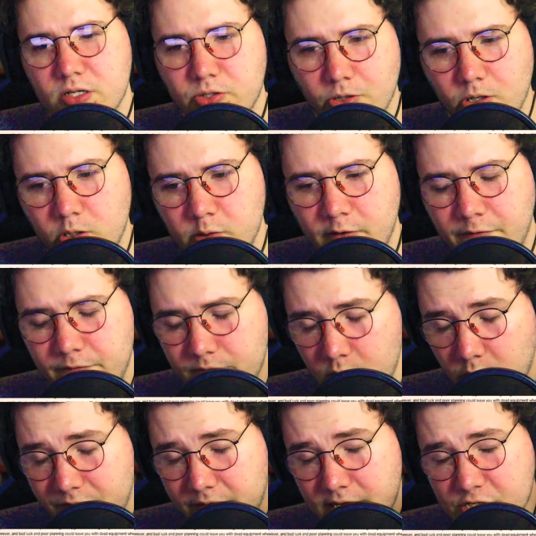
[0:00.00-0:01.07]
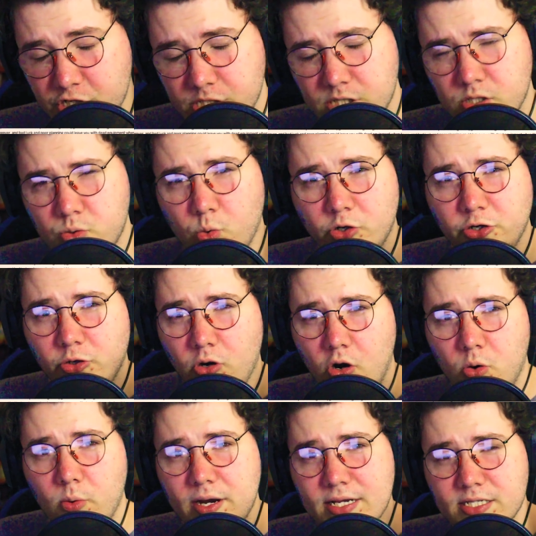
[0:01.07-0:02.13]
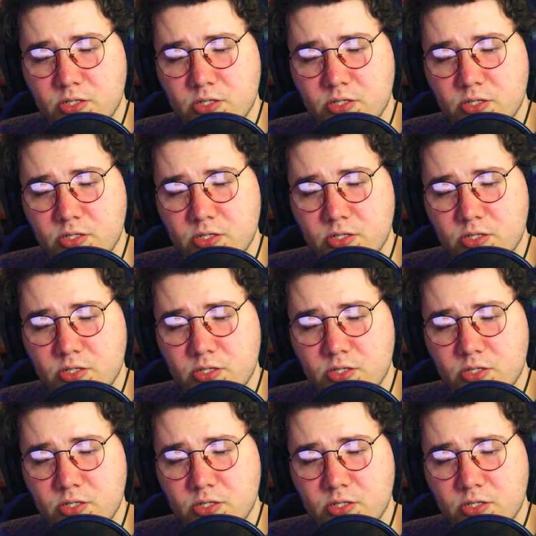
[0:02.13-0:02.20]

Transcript: Turn on notifications to where you're always